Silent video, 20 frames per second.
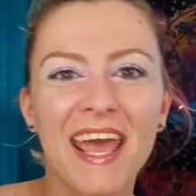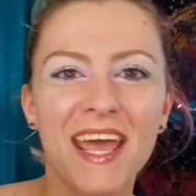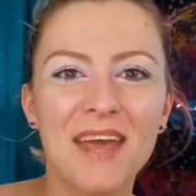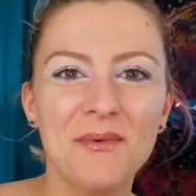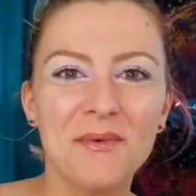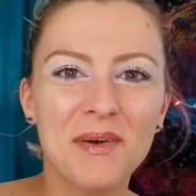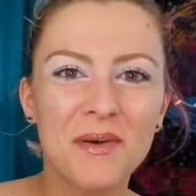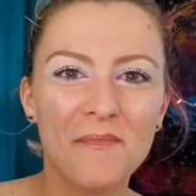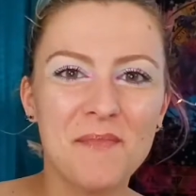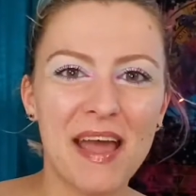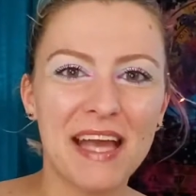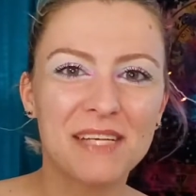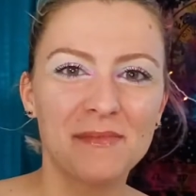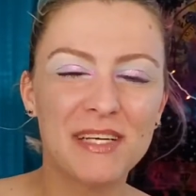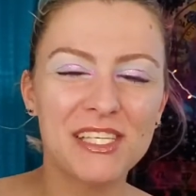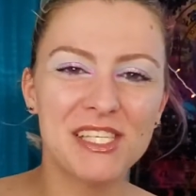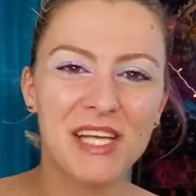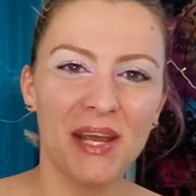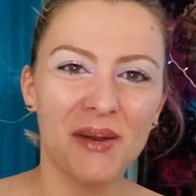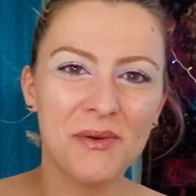welcome back to my
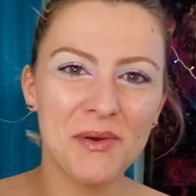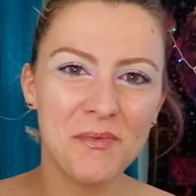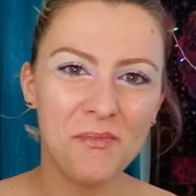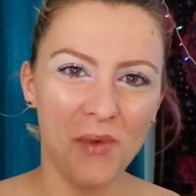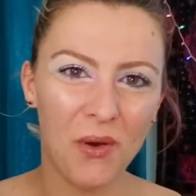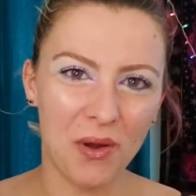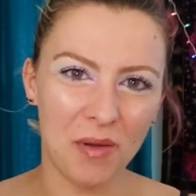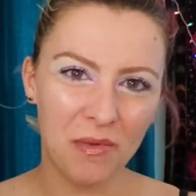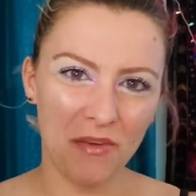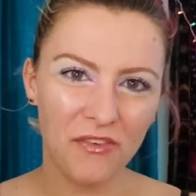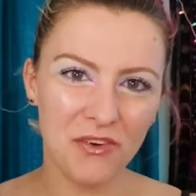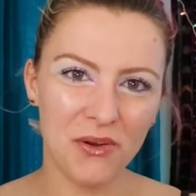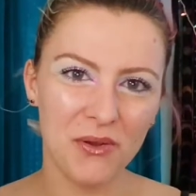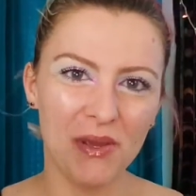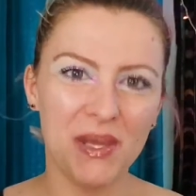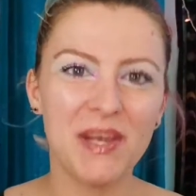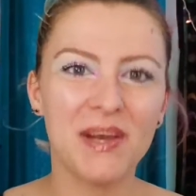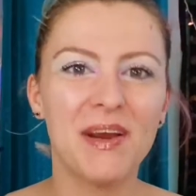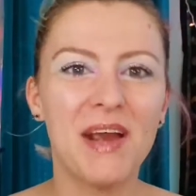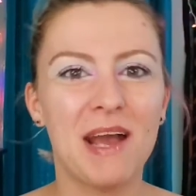channel and welcome if you're new
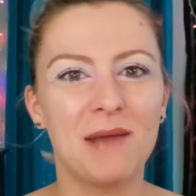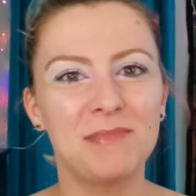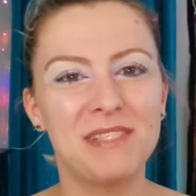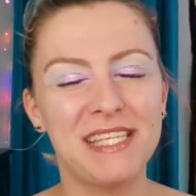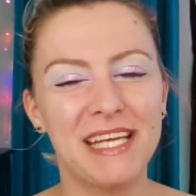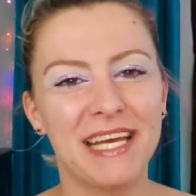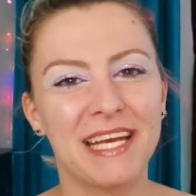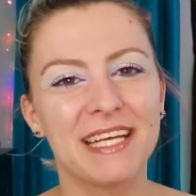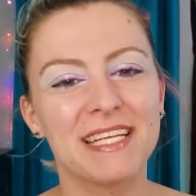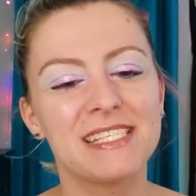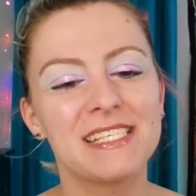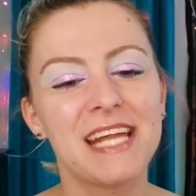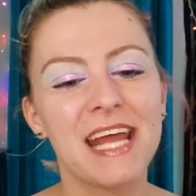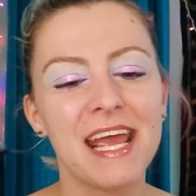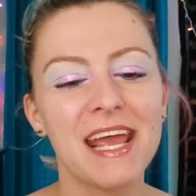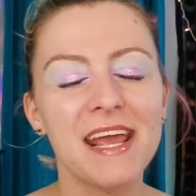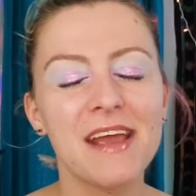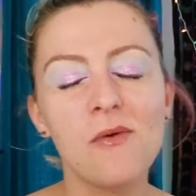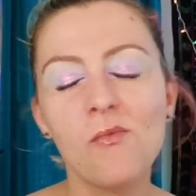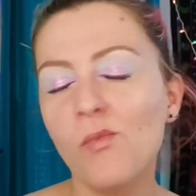here. I'm Deanna. Today
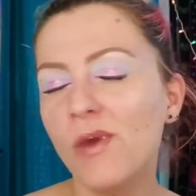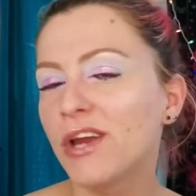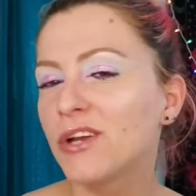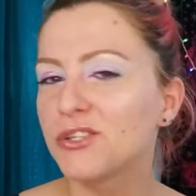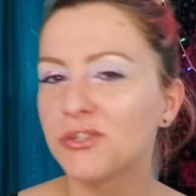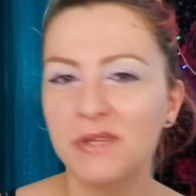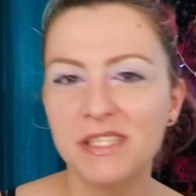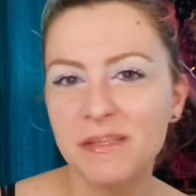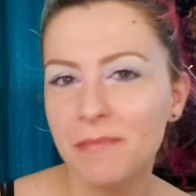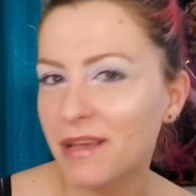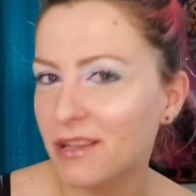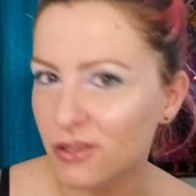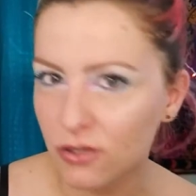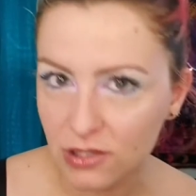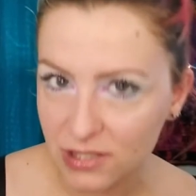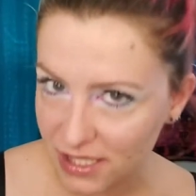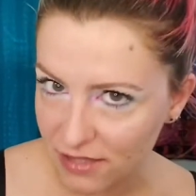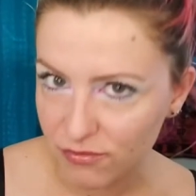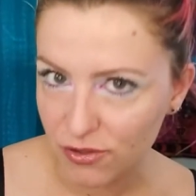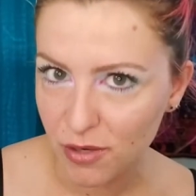we are doing something a little
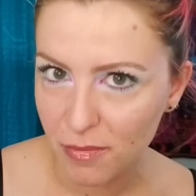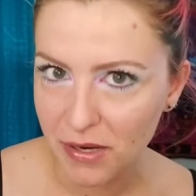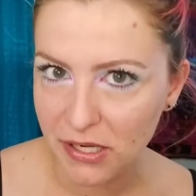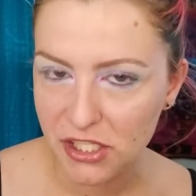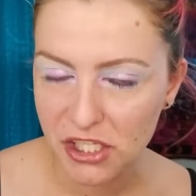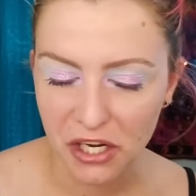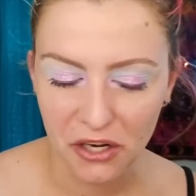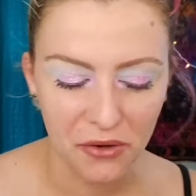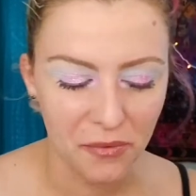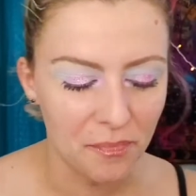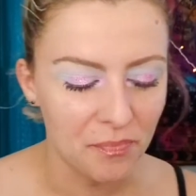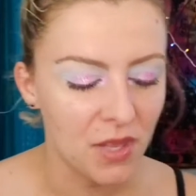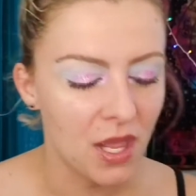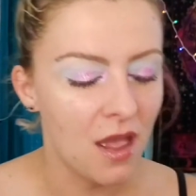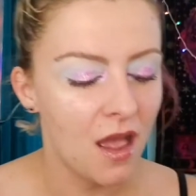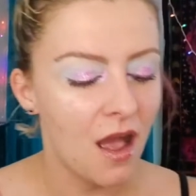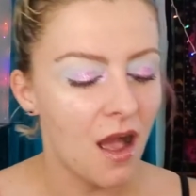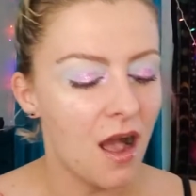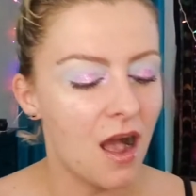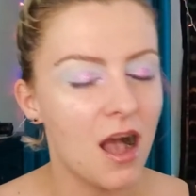different on my channel.
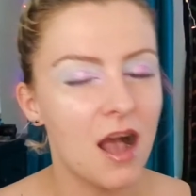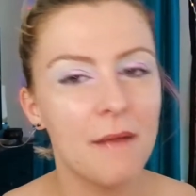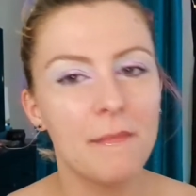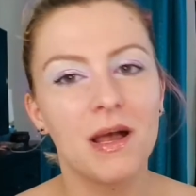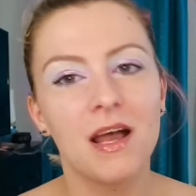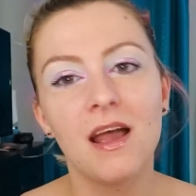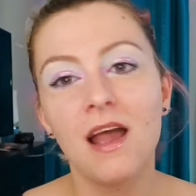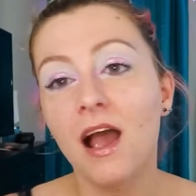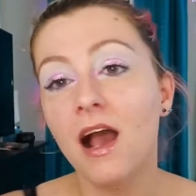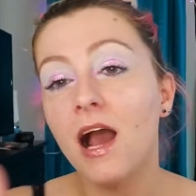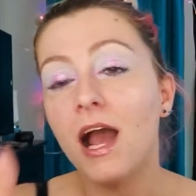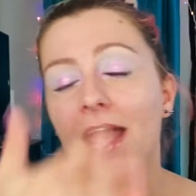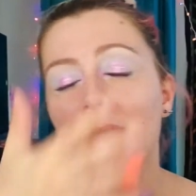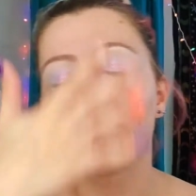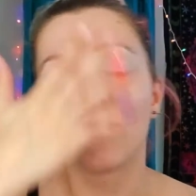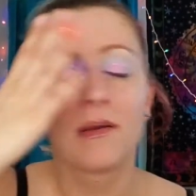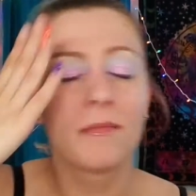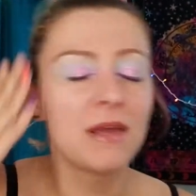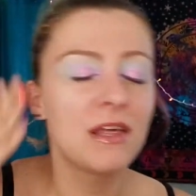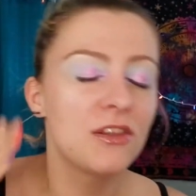I'm going to
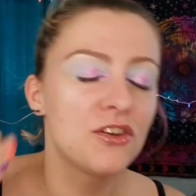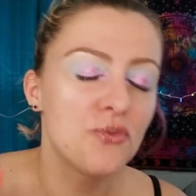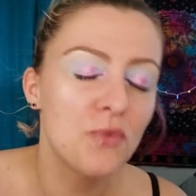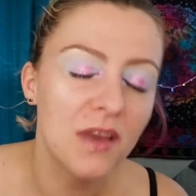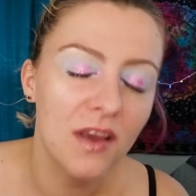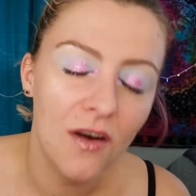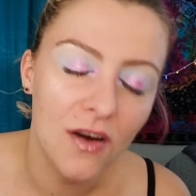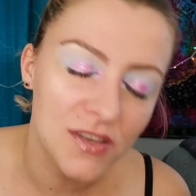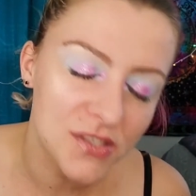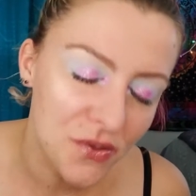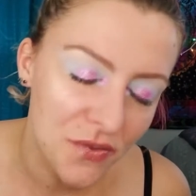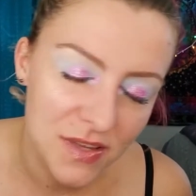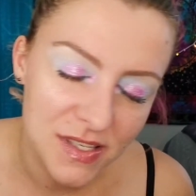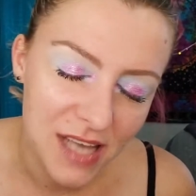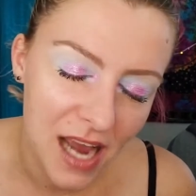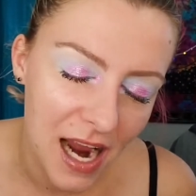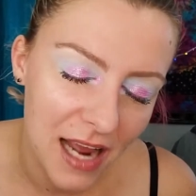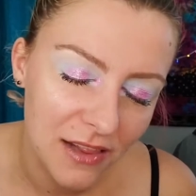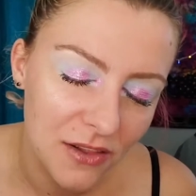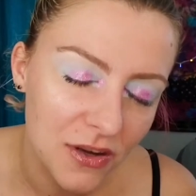be doing also this eye
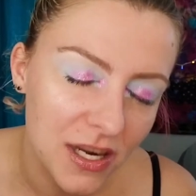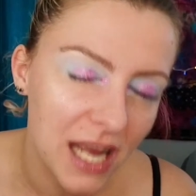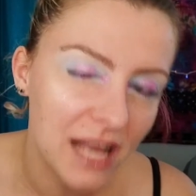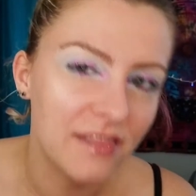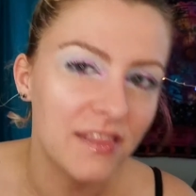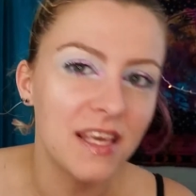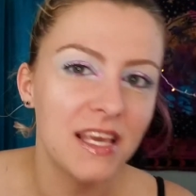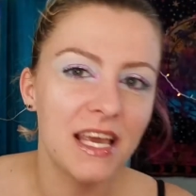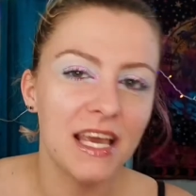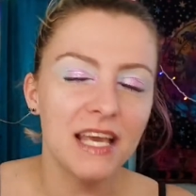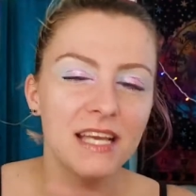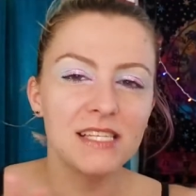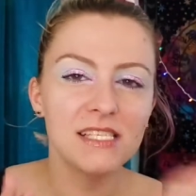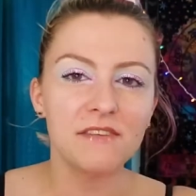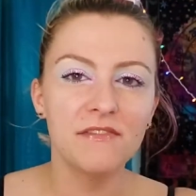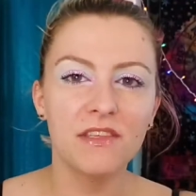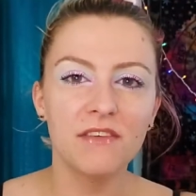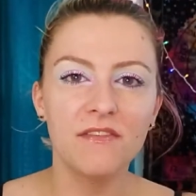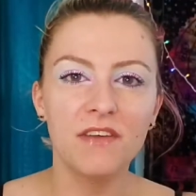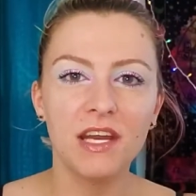look at the end of the
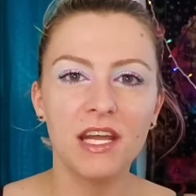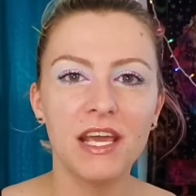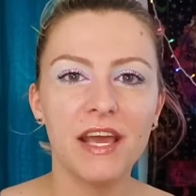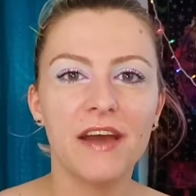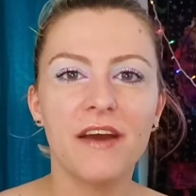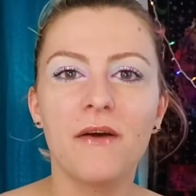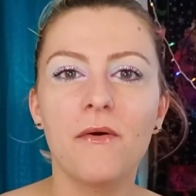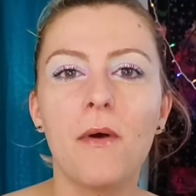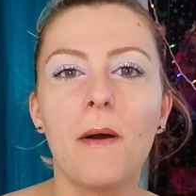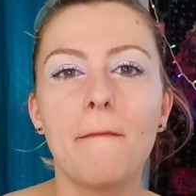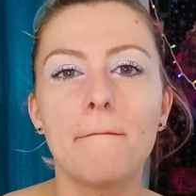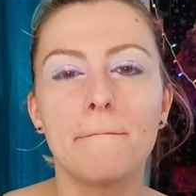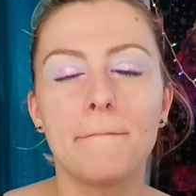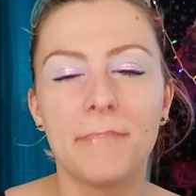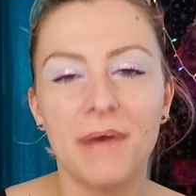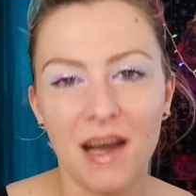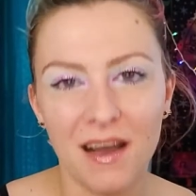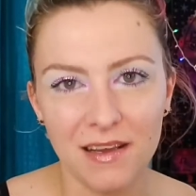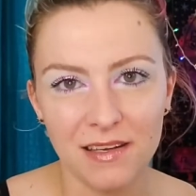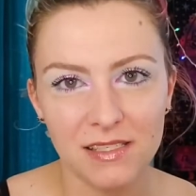video,
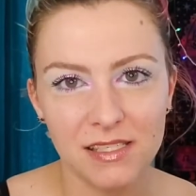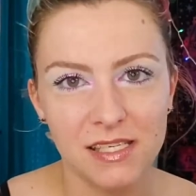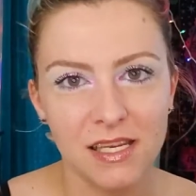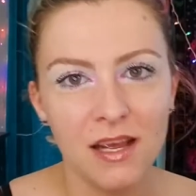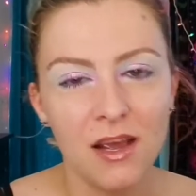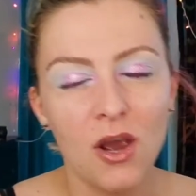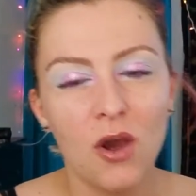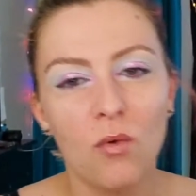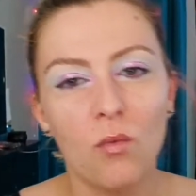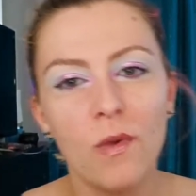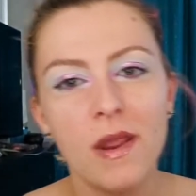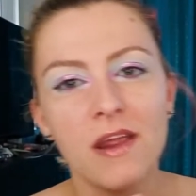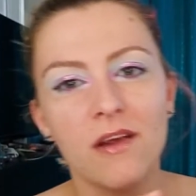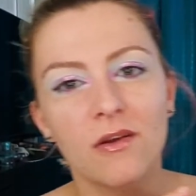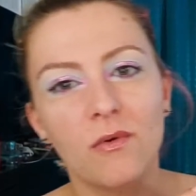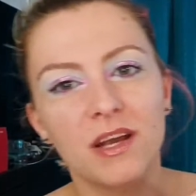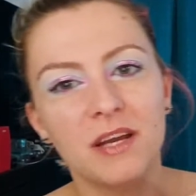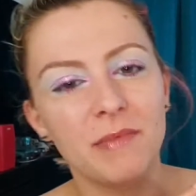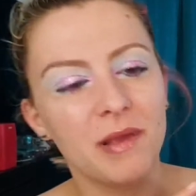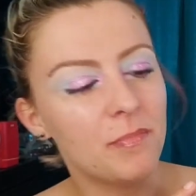but we are going
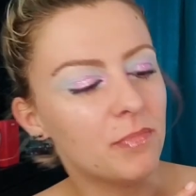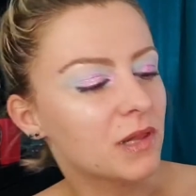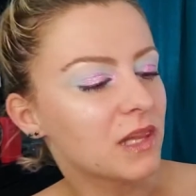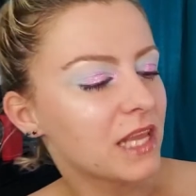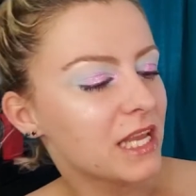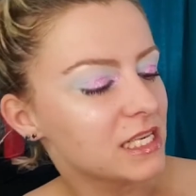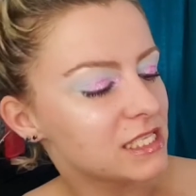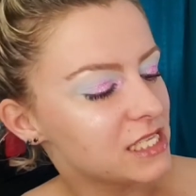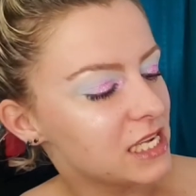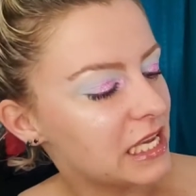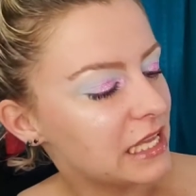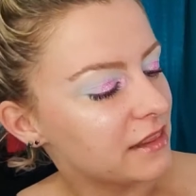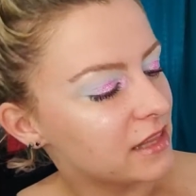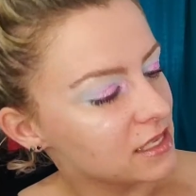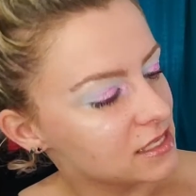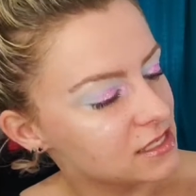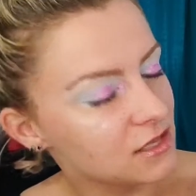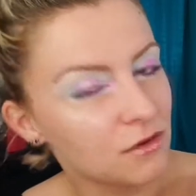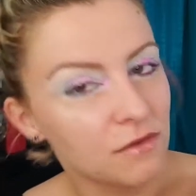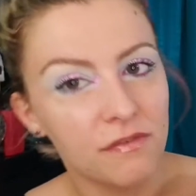to be planting this
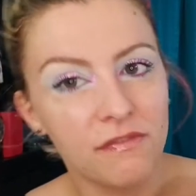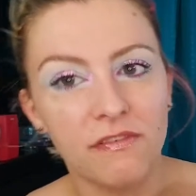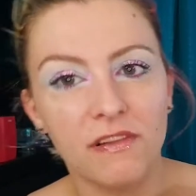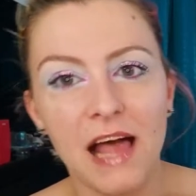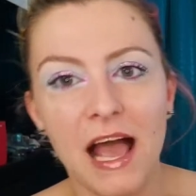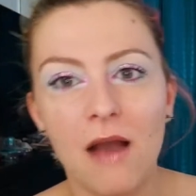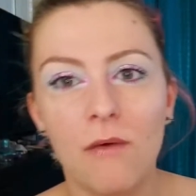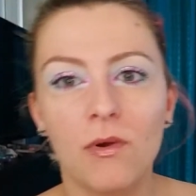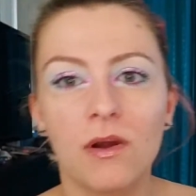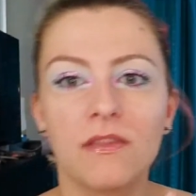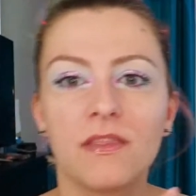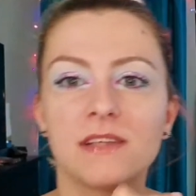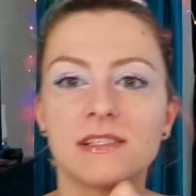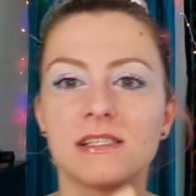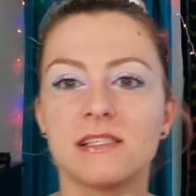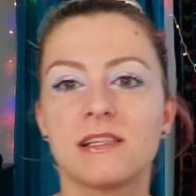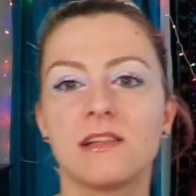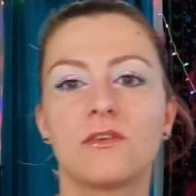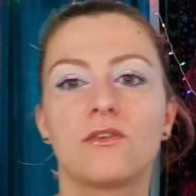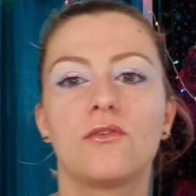little flower. This is the
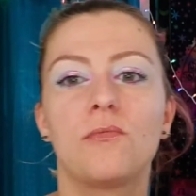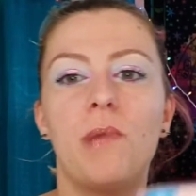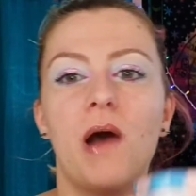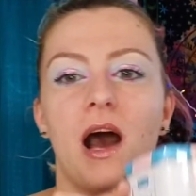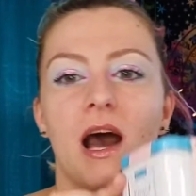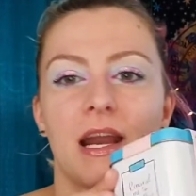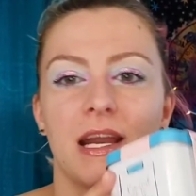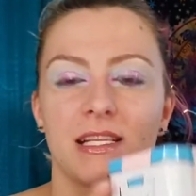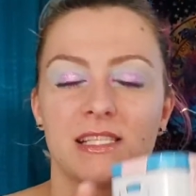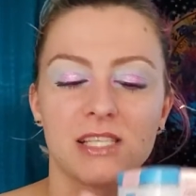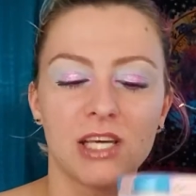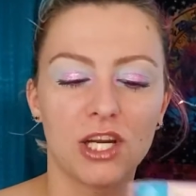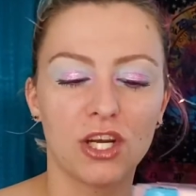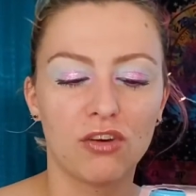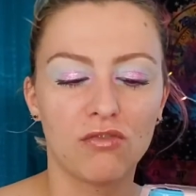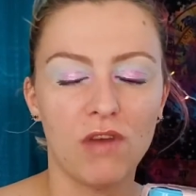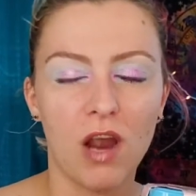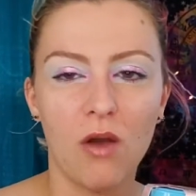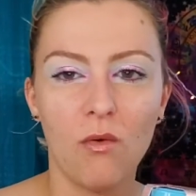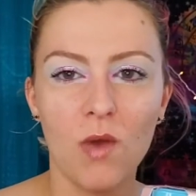little pot it's going to
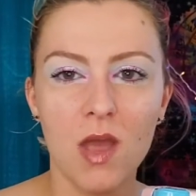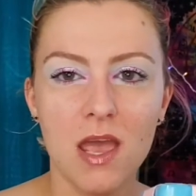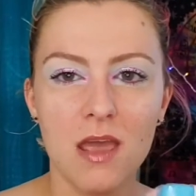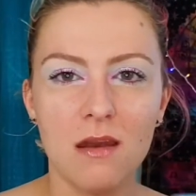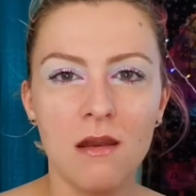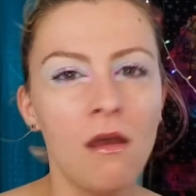grow in.